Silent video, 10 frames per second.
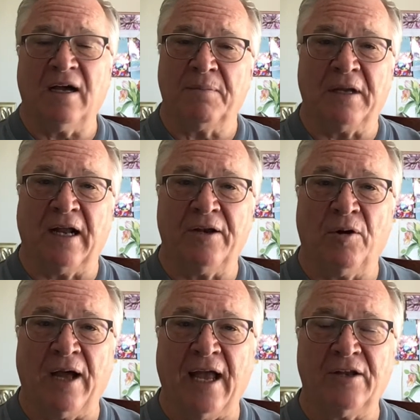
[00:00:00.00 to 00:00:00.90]
I mean, I
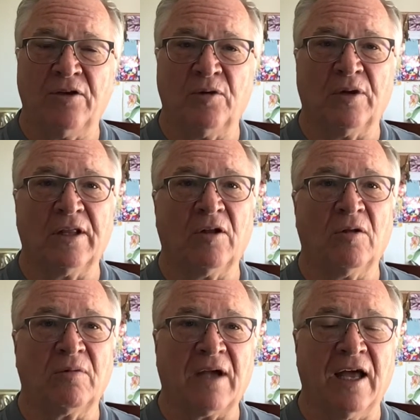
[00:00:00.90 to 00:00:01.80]
know I had you do a
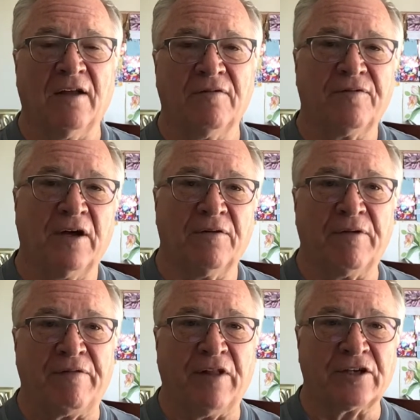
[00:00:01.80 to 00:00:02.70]
little kind of
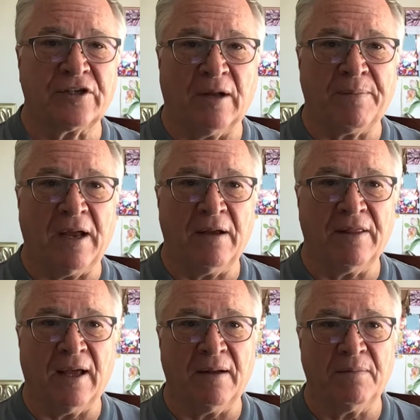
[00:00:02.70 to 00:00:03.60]
reflection on
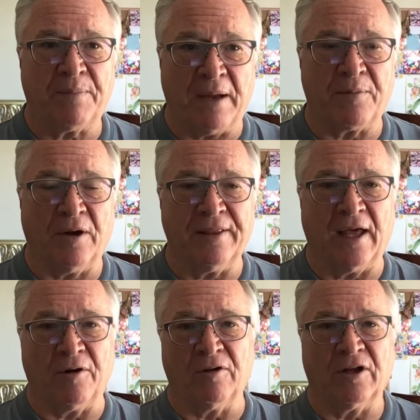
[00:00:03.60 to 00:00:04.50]
that paper on
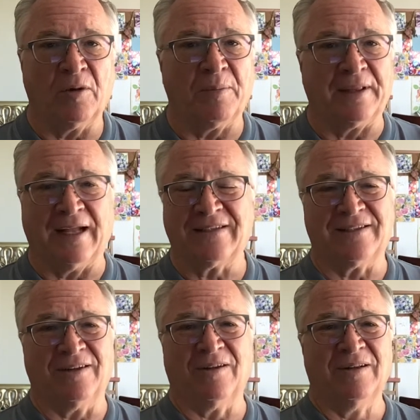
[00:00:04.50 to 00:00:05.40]
that earlier, but that's
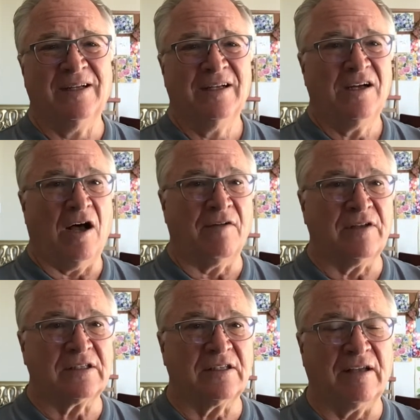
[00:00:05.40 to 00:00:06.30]
still
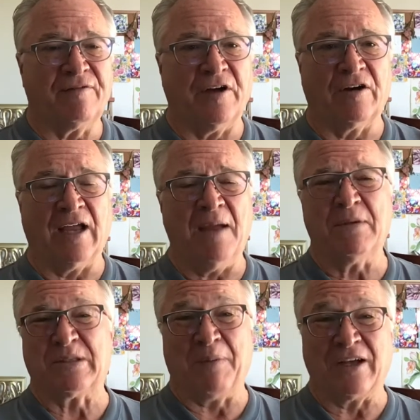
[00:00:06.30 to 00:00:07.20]
obviously fair game,
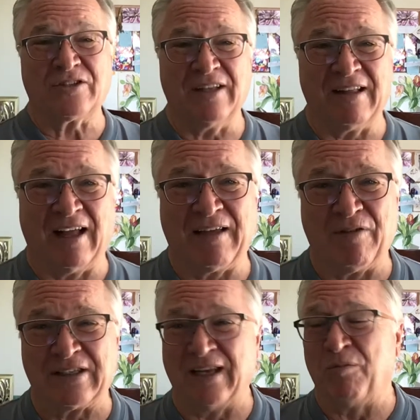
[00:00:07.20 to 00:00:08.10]
especially like you
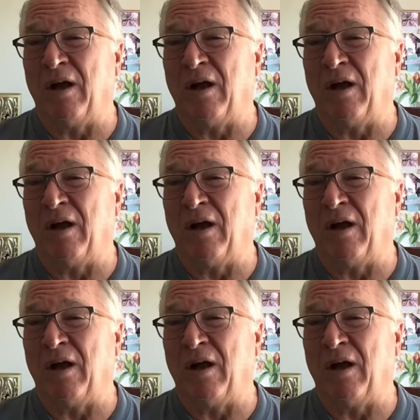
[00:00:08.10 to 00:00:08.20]
said,